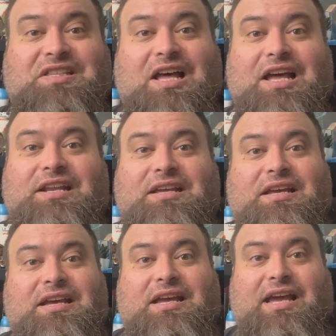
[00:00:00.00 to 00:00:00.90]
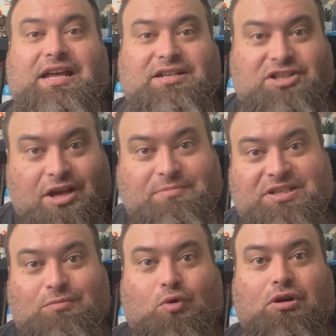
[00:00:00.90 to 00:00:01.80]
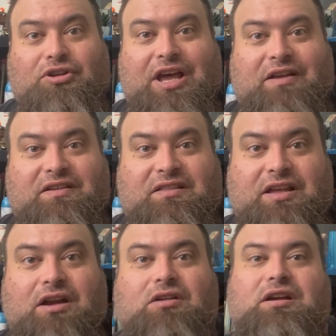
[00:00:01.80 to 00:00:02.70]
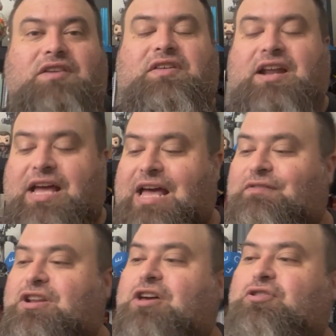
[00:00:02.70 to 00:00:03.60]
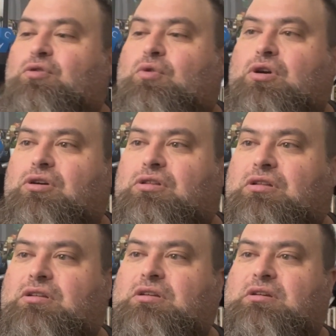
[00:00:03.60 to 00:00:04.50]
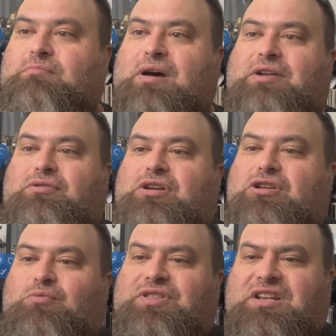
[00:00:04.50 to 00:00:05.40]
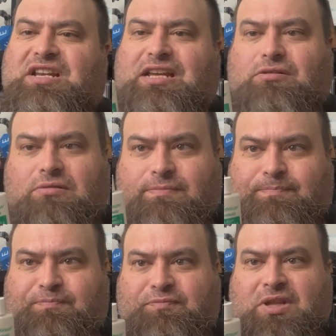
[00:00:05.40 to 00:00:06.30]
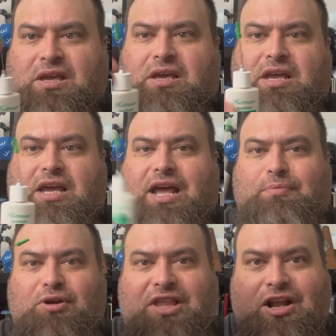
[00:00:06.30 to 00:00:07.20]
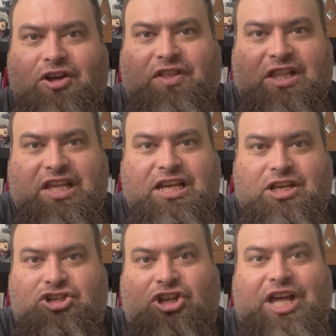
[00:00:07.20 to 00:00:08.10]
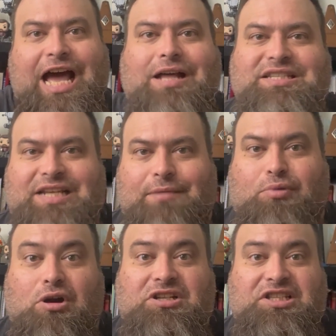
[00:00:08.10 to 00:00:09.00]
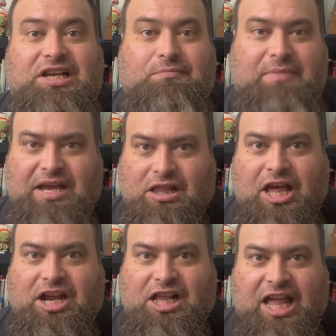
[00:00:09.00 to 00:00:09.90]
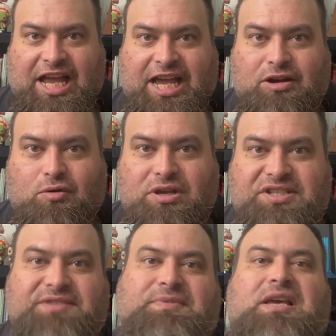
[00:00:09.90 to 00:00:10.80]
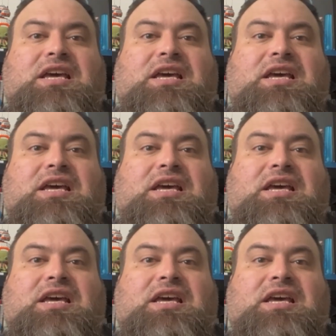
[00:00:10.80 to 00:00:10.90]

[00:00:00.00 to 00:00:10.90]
slide and dump some oil down in there, and then I have another oil bottle here with a needle, and I put that on the linkage, all the outside parts that make a lot of clanging noise.